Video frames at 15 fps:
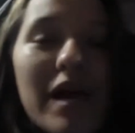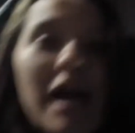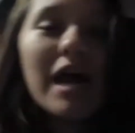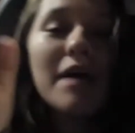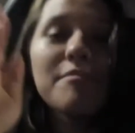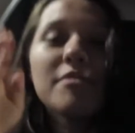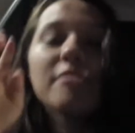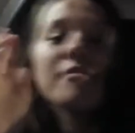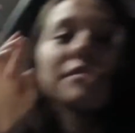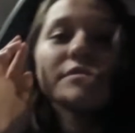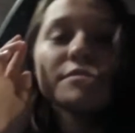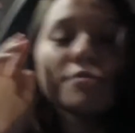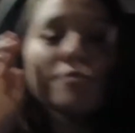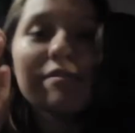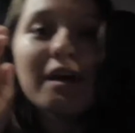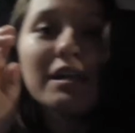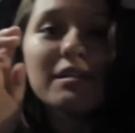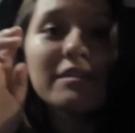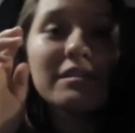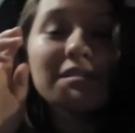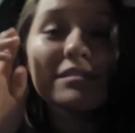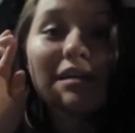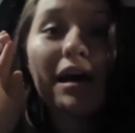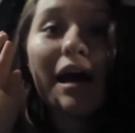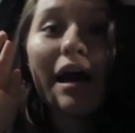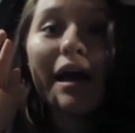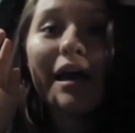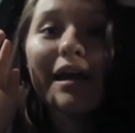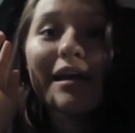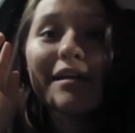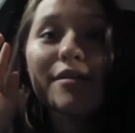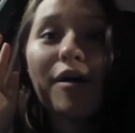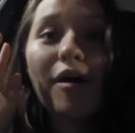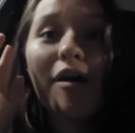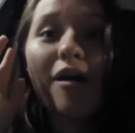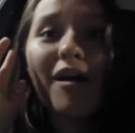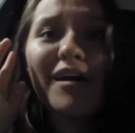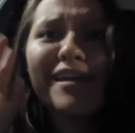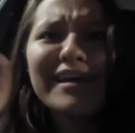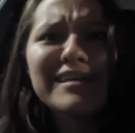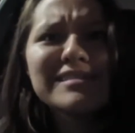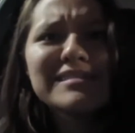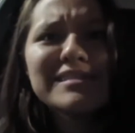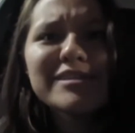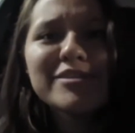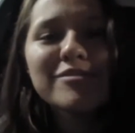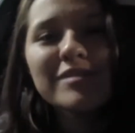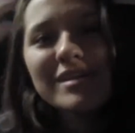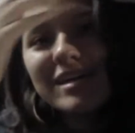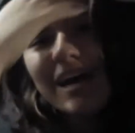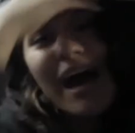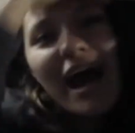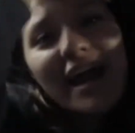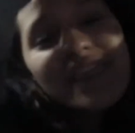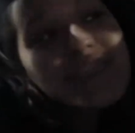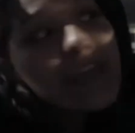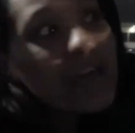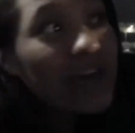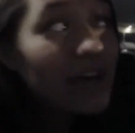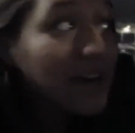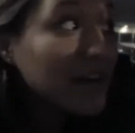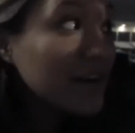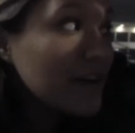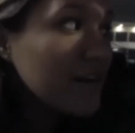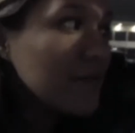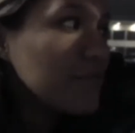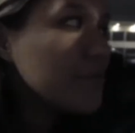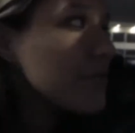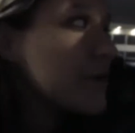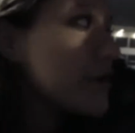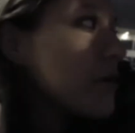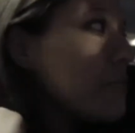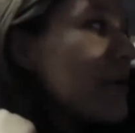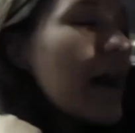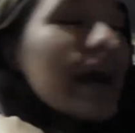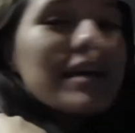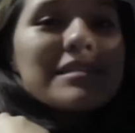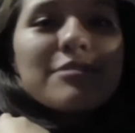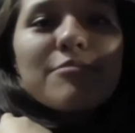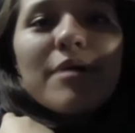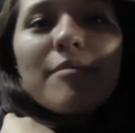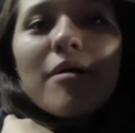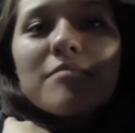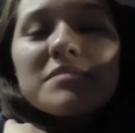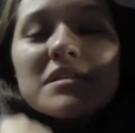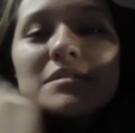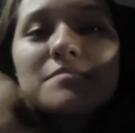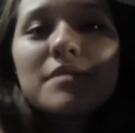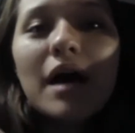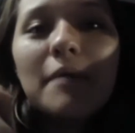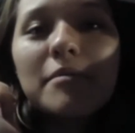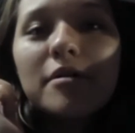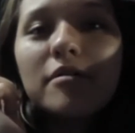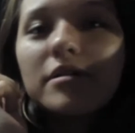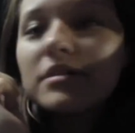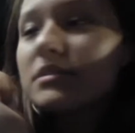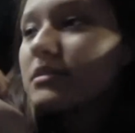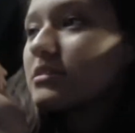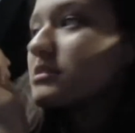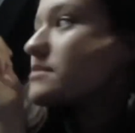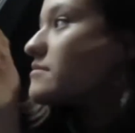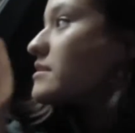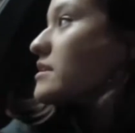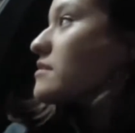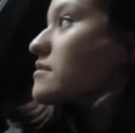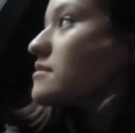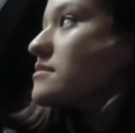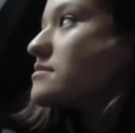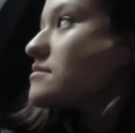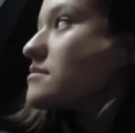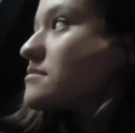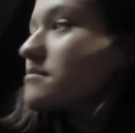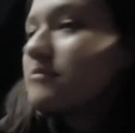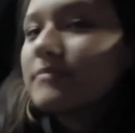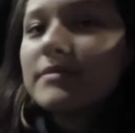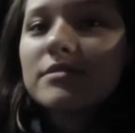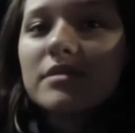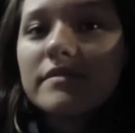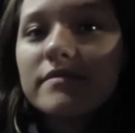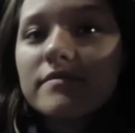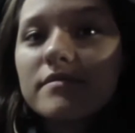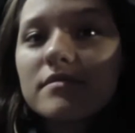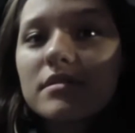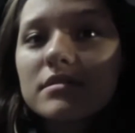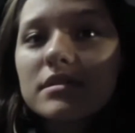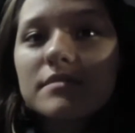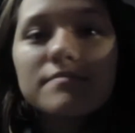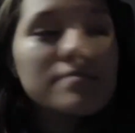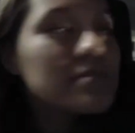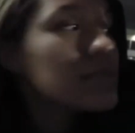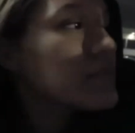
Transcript: I'm going to finally decide on ACU, I think. But we're gonna go back, see what my mom says, but I'm gonna go get a slushie right now because we've been driving for a long time.